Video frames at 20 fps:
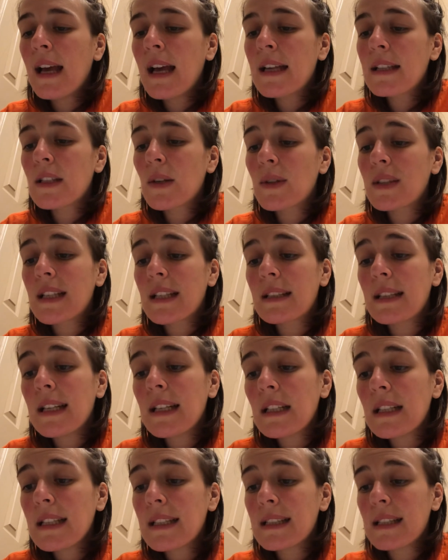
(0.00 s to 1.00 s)
So it's the
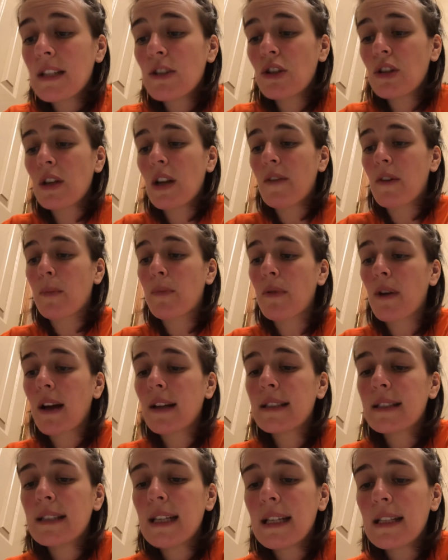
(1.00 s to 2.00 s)
needle excision of a
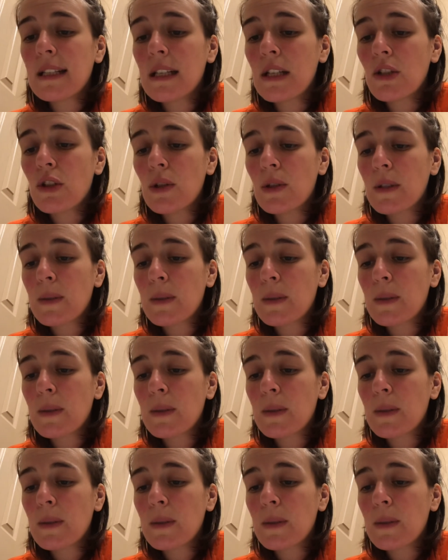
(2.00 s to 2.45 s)
prostate tissue